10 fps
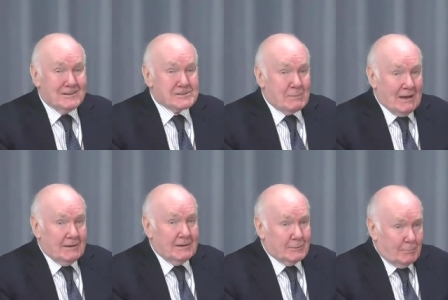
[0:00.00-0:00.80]
the
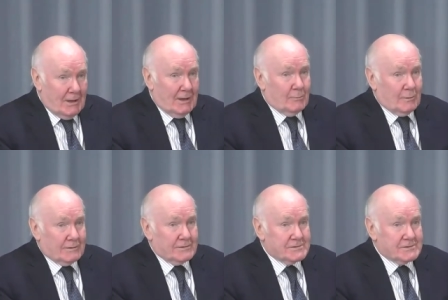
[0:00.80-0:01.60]
spending
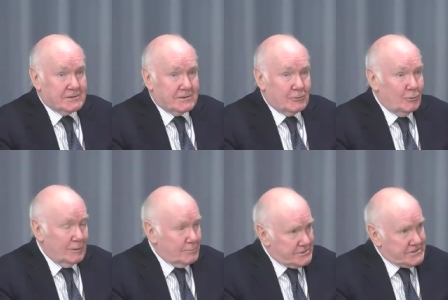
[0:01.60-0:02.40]
departments can
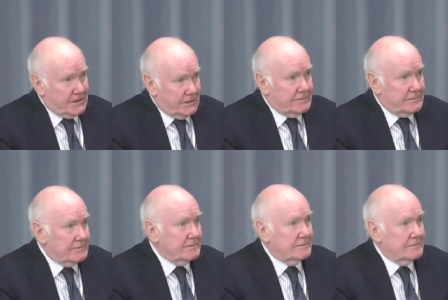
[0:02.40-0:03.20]
only proceed
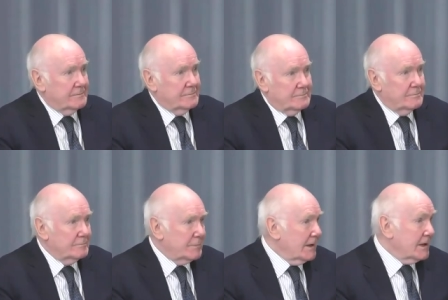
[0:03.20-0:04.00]

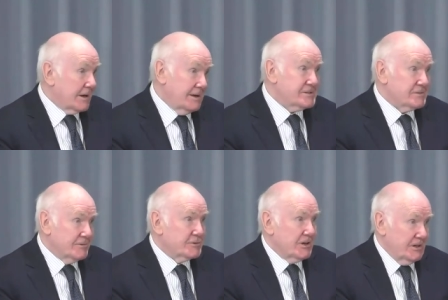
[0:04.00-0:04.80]
by grace
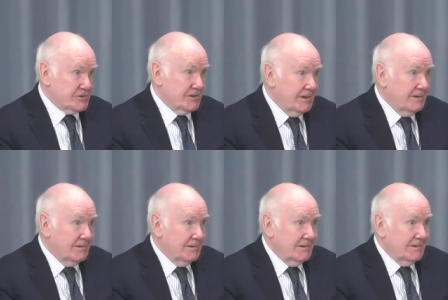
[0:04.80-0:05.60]
of the Treasury.
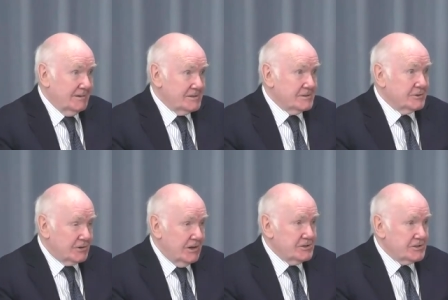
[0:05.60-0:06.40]
It's the
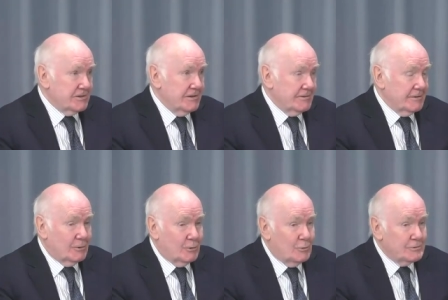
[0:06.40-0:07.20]
Treasury
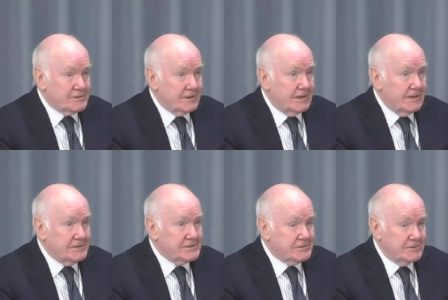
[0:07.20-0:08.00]
that holds the
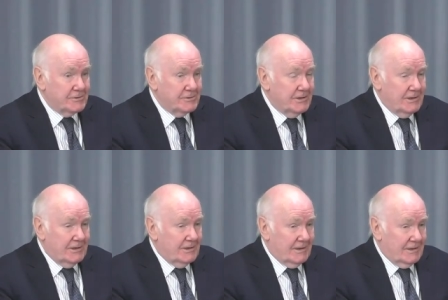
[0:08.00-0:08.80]
keys to
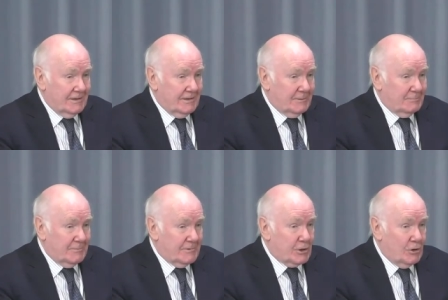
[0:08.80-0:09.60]

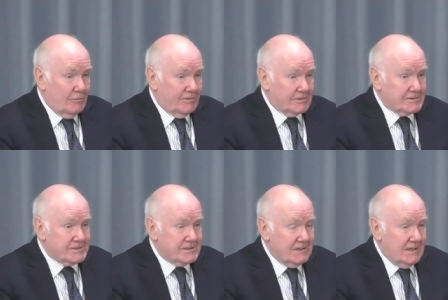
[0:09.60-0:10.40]
um, the
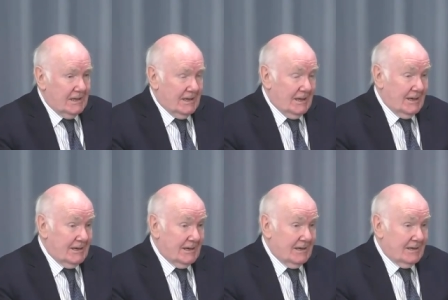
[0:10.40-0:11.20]
coffers.
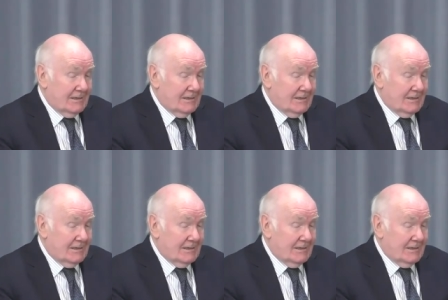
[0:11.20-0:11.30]
And